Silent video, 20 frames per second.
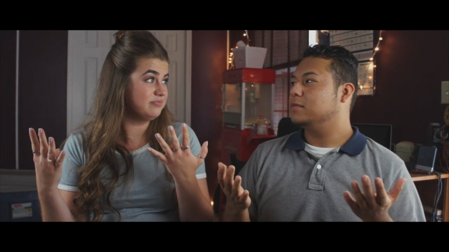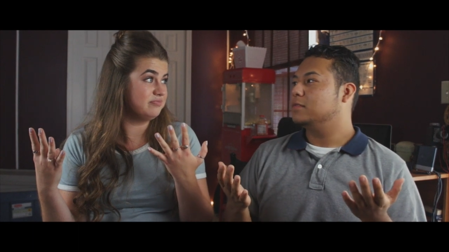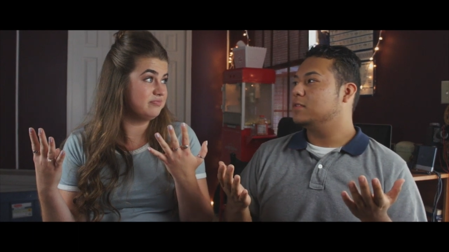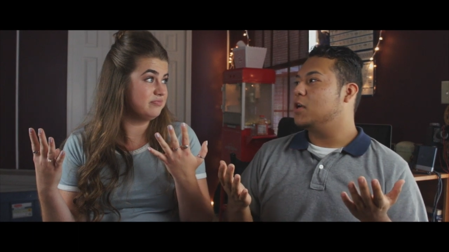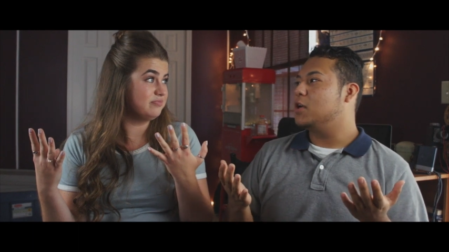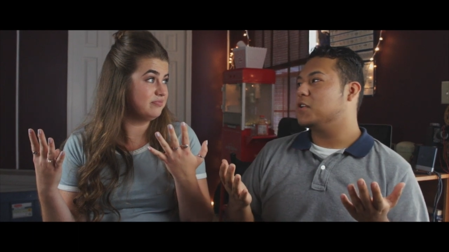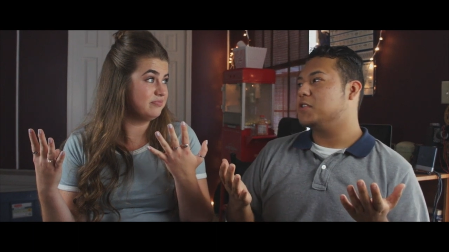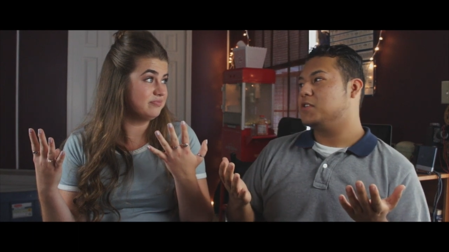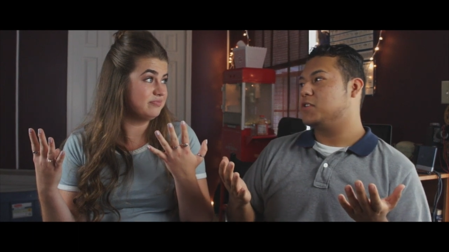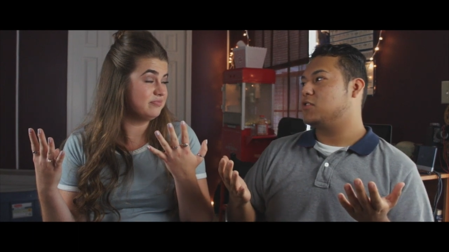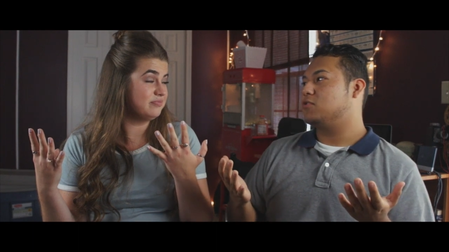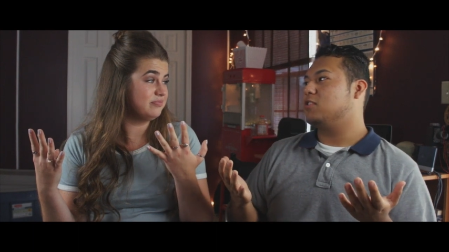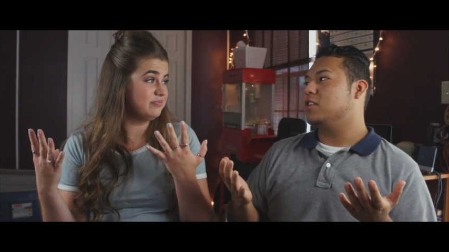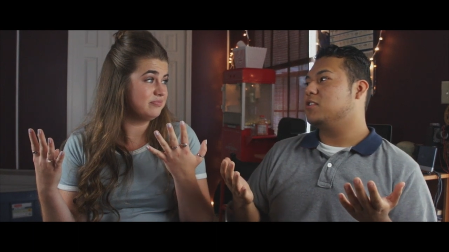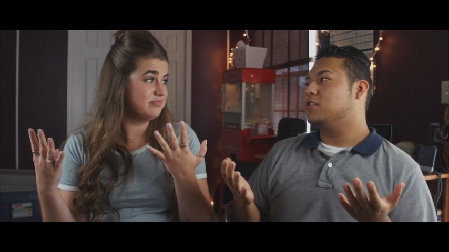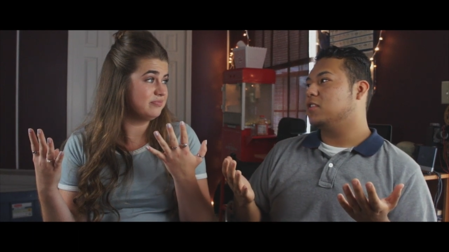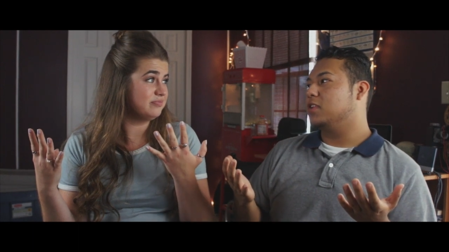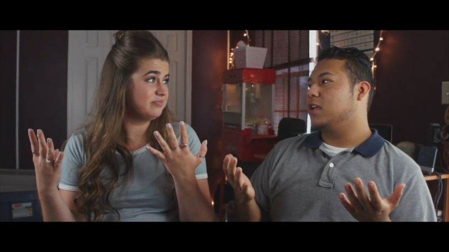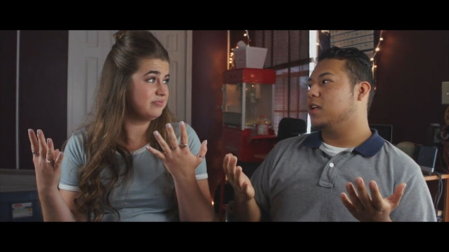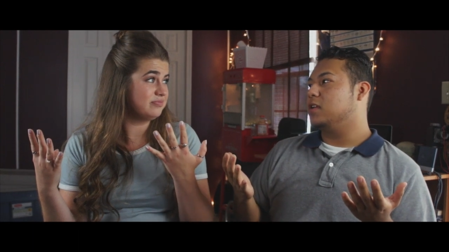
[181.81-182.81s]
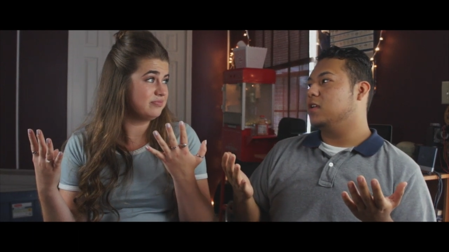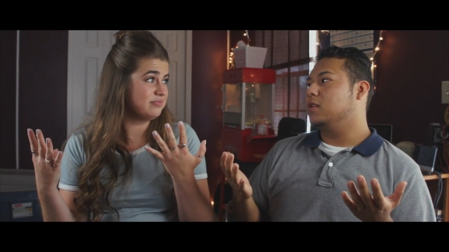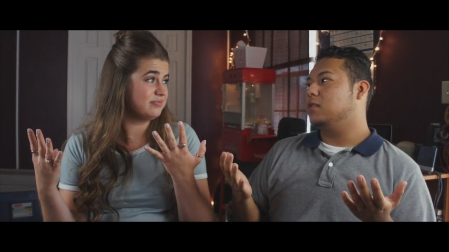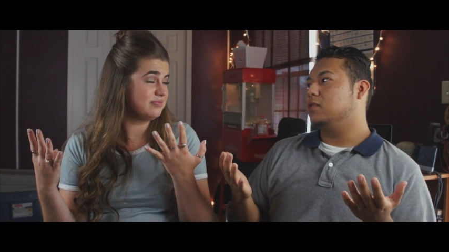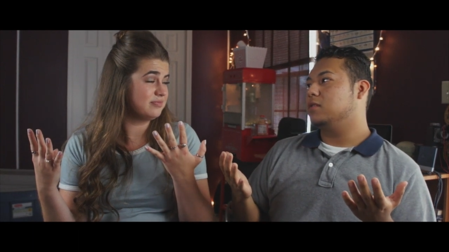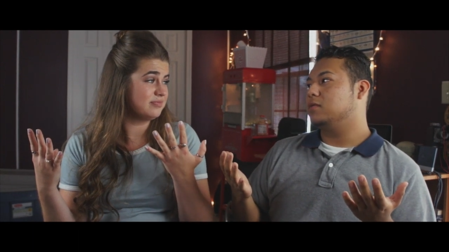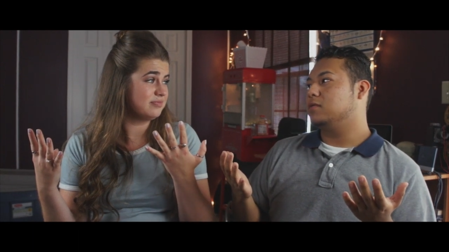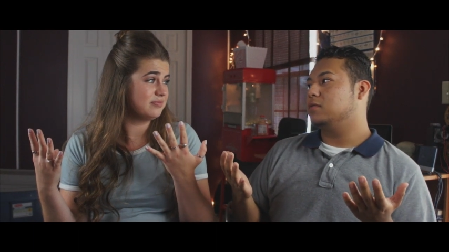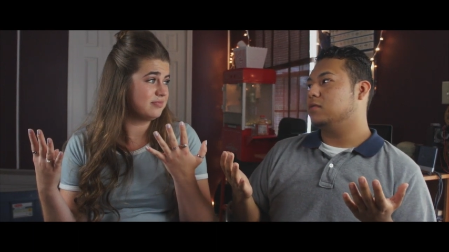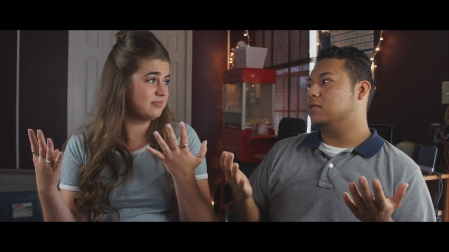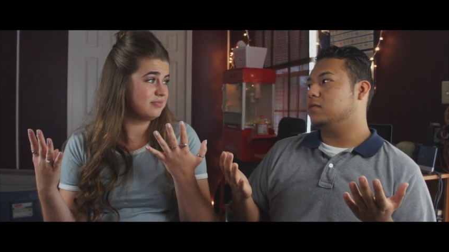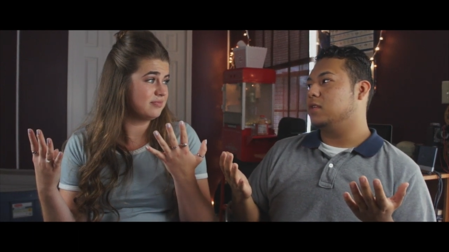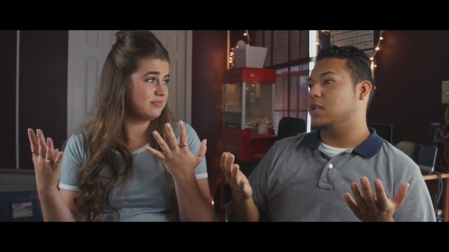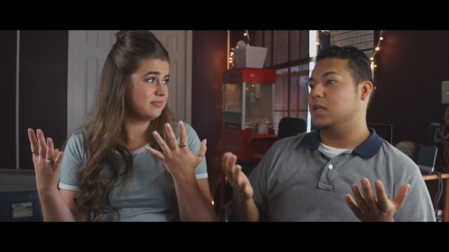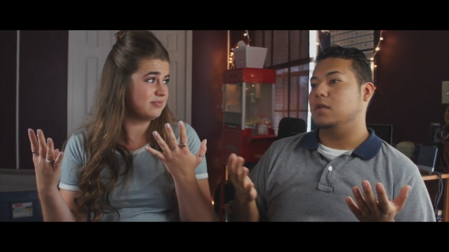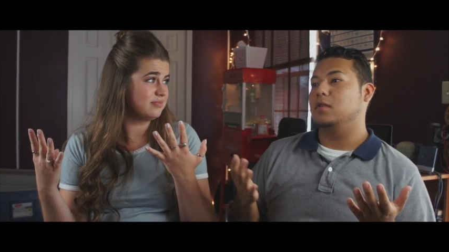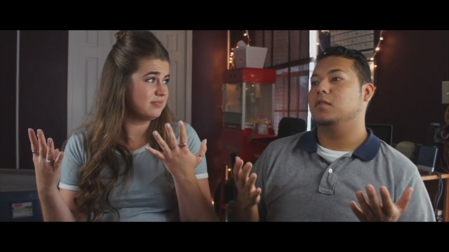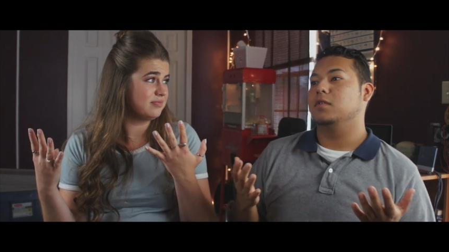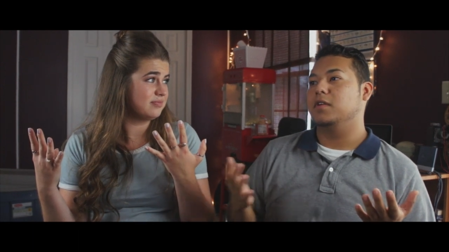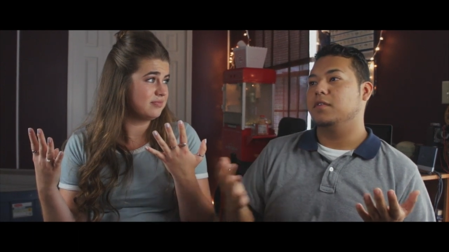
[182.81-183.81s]
Speaker 1: No, because a stranger, like, you don't
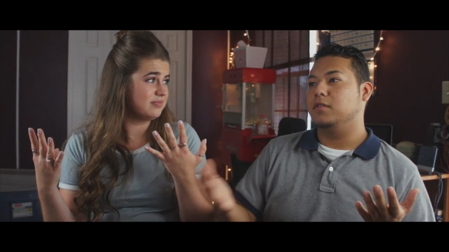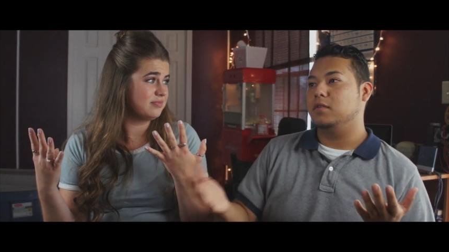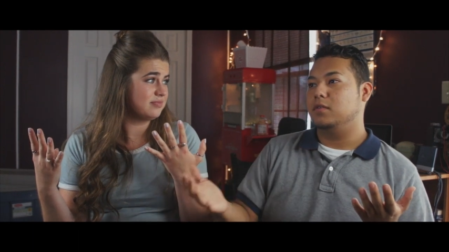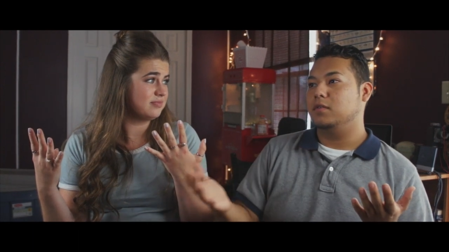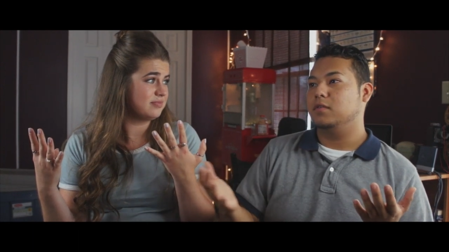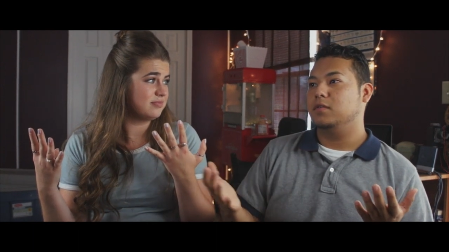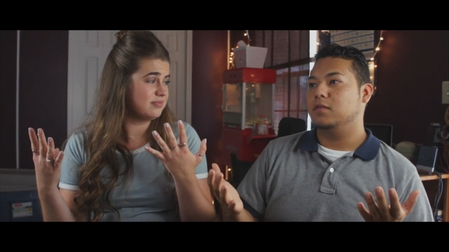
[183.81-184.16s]
even.